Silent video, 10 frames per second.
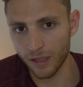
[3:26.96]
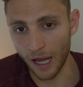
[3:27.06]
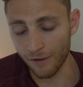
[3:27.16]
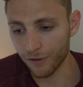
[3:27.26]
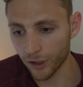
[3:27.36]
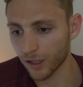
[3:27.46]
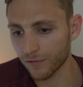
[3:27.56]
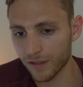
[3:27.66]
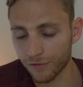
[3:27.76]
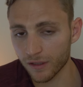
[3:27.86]
I've heard
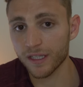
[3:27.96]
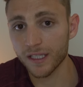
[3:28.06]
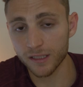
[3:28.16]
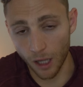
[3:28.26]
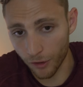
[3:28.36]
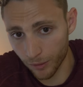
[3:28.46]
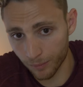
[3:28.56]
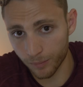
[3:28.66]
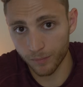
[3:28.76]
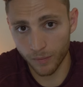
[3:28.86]
of different things, other
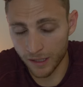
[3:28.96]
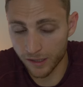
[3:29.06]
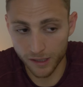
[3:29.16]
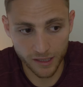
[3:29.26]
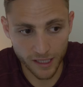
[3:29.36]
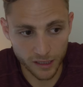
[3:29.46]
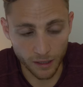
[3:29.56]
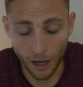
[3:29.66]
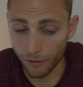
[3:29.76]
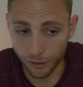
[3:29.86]
instances and
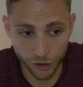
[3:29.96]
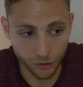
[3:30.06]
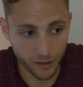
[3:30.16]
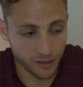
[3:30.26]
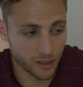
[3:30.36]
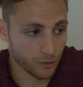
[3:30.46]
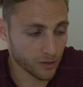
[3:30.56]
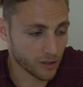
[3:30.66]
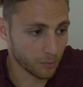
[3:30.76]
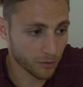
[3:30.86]
other shootings. There
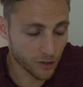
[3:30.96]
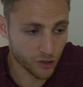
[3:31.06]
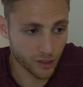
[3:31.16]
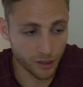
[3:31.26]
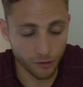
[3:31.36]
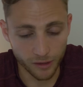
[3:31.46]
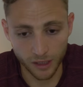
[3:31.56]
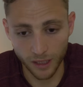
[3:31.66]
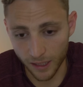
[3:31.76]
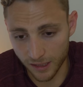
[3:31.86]
was depression, or is a
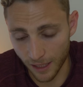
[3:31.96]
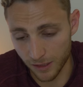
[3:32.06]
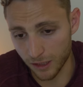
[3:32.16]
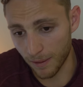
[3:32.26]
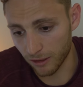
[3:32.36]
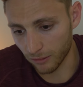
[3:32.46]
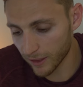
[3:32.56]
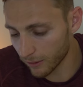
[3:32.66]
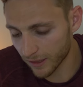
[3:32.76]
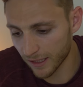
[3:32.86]
lot of times it's mental
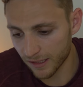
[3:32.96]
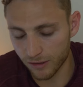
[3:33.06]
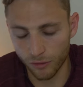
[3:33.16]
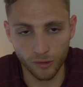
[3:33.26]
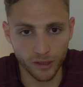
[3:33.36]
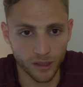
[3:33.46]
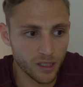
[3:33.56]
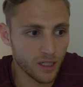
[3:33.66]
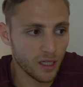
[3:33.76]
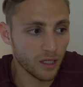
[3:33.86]
illness or
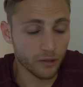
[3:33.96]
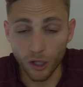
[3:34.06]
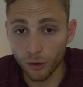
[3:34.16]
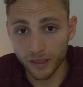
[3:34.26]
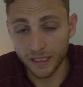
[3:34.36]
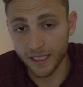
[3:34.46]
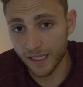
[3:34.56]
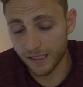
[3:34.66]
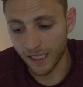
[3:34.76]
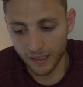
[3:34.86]

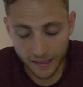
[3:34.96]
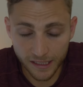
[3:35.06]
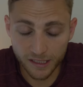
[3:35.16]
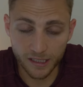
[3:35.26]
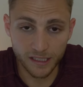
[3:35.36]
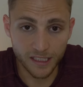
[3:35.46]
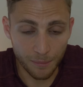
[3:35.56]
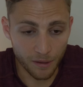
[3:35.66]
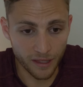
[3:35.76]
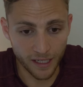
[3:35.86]
loneliness that leads to these
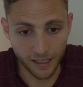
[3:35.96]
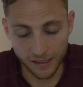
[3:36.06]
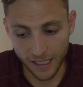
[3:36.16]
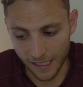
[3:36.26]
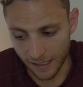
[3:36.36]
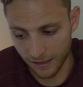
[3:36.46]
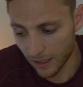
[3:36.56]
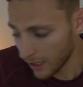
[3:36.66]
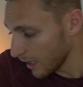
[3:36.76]
type of things. And